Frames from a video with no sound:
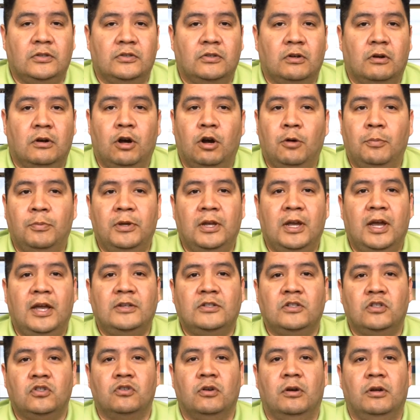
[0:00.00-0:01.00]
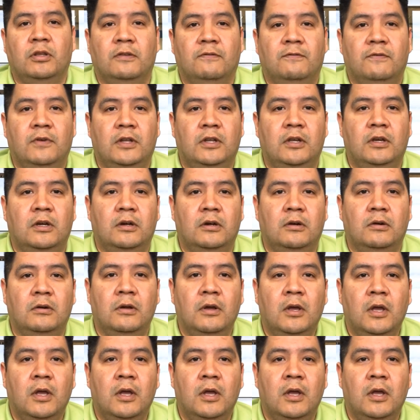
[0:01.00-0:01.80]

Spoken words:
So I hope you guys enjoyed the video.